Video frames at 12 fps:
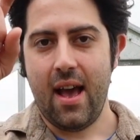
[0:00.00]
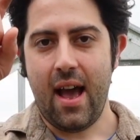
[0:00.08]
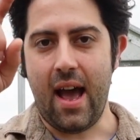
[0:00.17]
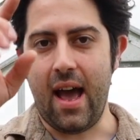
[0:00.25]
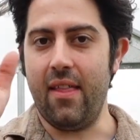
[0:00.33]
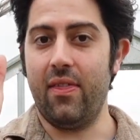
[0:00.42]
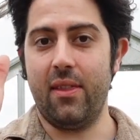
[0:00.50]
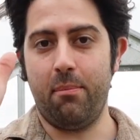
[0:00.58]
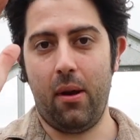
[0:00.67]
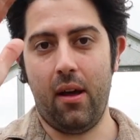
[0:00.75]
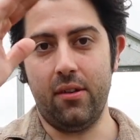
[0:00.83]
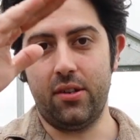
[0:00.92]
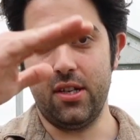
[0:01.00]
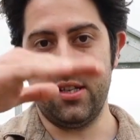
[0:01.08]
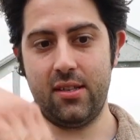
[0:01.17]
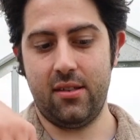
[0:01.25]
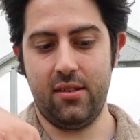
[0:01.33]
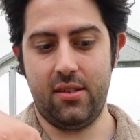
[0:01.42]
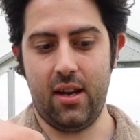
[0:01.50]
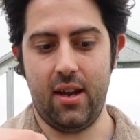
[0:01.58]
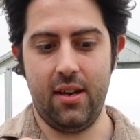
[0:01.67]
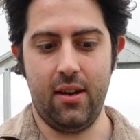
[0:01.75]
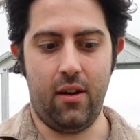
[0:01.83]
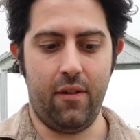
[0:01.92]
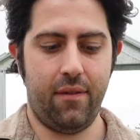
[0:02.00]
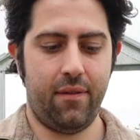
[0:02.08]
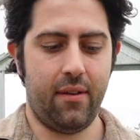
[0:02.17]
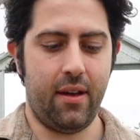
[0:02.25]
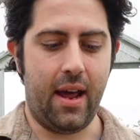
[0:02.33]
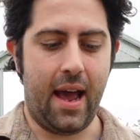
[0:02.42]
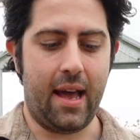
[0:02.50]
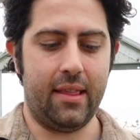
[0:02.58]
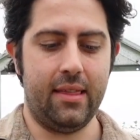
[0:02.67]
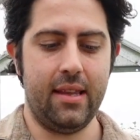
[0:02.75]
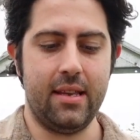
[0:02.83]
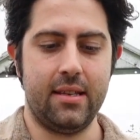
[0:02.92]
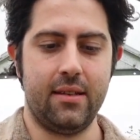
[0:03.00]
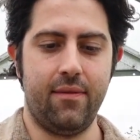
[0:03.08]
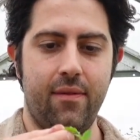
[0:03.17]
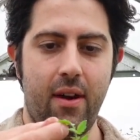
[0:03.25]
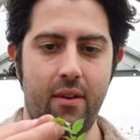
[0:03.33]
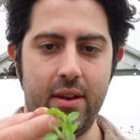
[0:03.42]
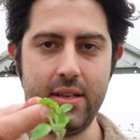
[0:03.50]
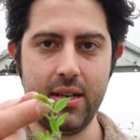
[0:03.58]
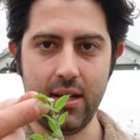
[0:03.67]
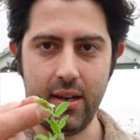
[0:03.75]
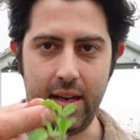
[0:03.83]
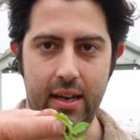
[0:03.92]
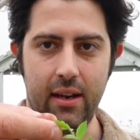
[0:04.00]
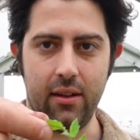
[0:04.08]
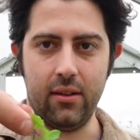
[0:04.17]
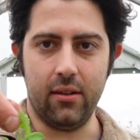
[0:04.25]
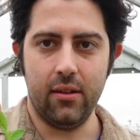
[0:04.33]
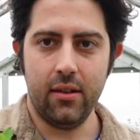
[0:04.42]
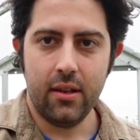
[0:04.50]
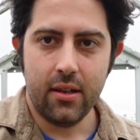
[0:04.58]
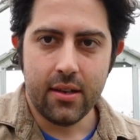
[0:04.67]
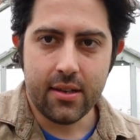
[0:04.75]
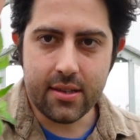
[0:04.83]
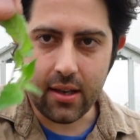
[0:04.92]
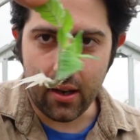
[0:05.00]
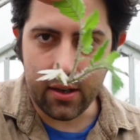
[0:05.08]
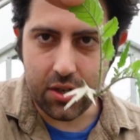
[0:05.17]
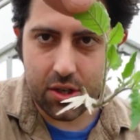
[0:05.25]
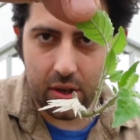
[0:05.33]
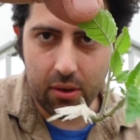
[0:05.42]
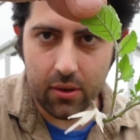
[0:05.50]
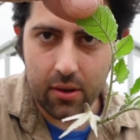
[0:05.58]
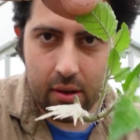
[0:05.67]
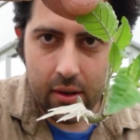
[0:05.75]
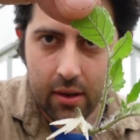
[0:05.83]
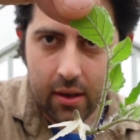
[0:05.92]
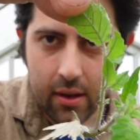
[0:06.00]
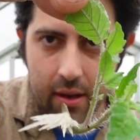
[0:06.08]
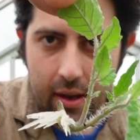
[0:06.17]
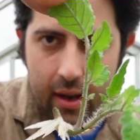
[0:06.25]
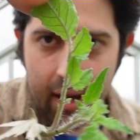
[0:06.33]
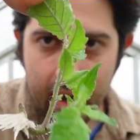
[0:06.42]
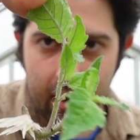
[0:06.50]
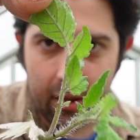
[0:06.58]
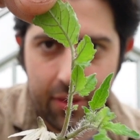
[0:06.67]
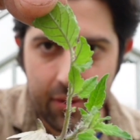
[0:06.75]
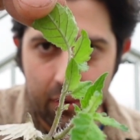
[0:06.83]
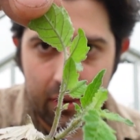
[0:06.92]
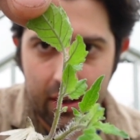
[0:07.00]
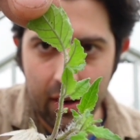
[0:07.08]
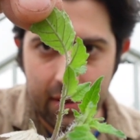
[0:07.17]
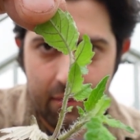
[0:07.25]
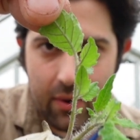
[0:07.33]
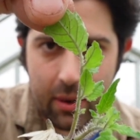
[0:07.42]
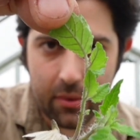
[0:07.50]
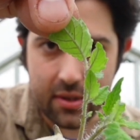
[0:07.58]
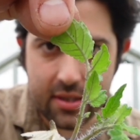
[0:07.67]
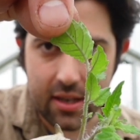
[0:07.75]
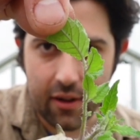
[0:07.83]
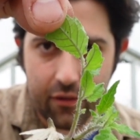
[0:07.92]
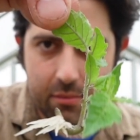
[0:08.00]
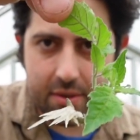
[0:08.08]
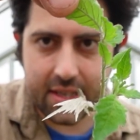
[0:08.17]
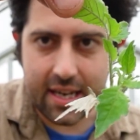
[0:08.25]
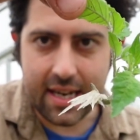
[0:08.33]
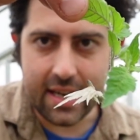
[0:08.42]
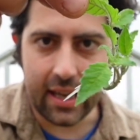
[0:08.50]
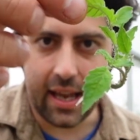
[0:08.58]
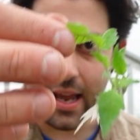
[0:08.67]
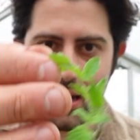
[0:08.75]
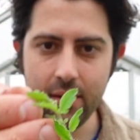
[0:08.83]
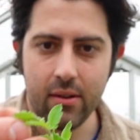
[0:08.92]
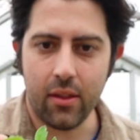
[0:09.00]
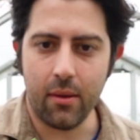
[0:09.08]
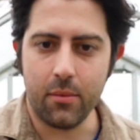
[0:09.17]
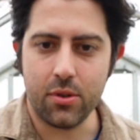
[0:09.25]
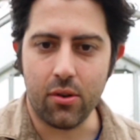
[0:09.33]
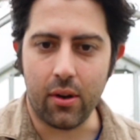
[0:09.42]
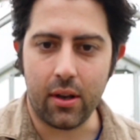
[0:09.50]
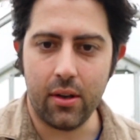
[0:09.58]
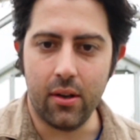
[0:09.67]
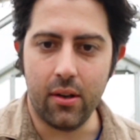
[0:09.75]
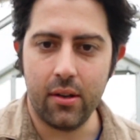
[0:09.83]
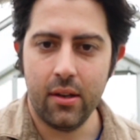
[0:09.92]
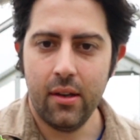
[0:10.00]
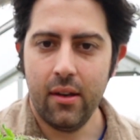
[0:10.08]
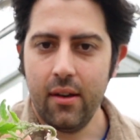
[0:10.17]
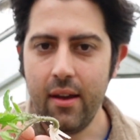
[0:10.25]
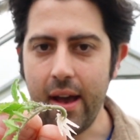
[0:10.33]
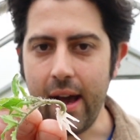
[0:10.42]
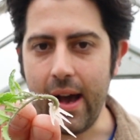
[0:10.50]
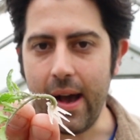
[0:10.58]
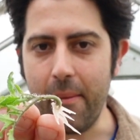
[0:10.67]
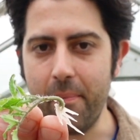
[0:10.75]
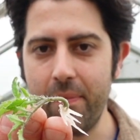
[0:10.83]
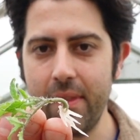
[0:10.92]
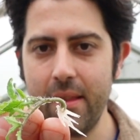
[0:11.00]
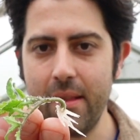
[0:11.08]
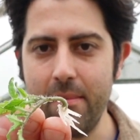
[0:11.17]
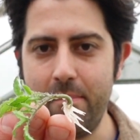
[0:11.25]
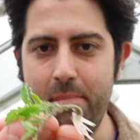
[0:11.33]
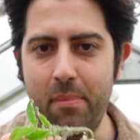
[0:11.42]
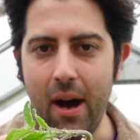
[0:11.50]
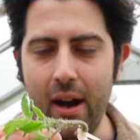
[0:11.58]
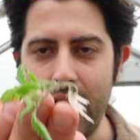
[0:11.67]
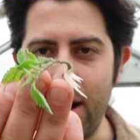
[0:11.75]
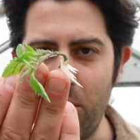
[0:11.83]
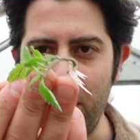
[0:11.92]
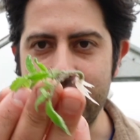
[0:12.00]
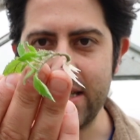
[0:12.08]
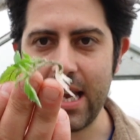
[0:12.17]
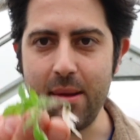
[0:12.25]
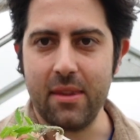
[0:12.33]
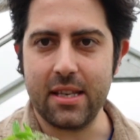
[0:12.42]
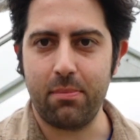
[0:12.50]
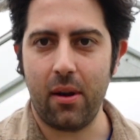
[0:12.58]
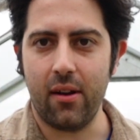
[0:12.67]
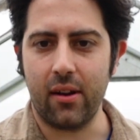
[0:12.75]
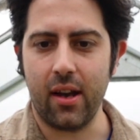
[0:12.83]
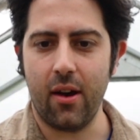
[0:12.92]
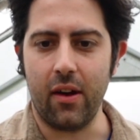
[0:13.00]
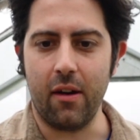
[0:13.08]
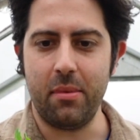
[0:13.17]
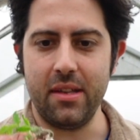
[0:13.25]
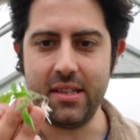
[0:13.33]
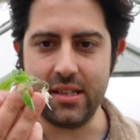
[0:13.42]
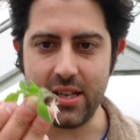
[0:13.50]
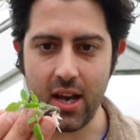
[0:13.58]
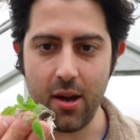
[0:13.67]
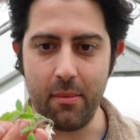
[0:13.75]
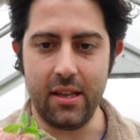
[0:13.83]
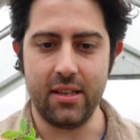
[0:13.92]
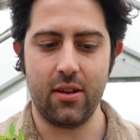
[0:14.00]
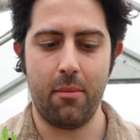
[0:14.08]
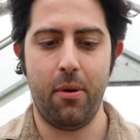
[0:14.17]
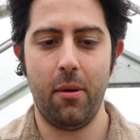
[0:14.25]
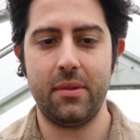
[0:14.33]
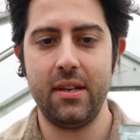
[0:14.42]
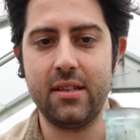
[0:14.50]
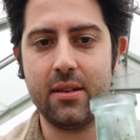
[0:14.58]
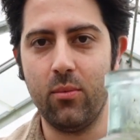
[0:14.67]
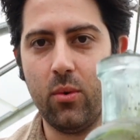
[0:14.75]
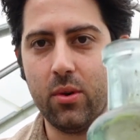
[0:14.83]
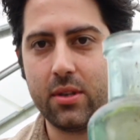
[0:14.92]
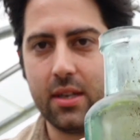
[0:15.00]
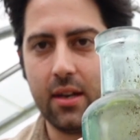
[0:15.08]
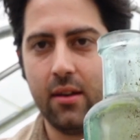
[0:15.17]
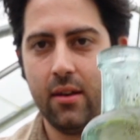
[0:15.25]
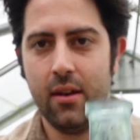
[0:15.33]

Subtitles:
and the plant just died off, and I had this very tiny little side shoot, and I thought, you know, I didn't really want to start from seed again, although I'm sure I could, but I wanted to keep this plant going. I've been determined, so I popped it in some water,